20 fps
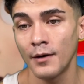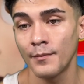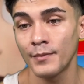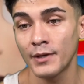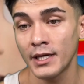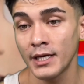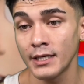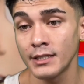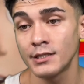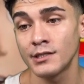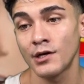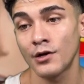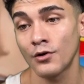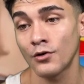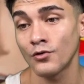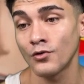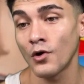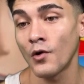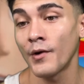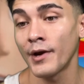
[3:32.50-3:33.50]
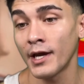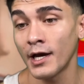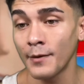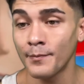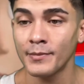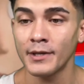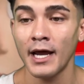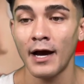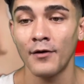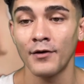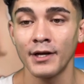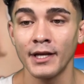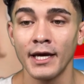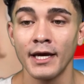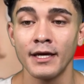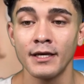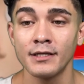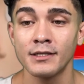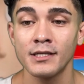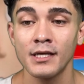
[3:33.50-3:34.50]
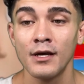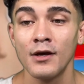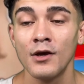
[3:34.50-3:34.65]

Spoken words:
kids that are growing up nowadays,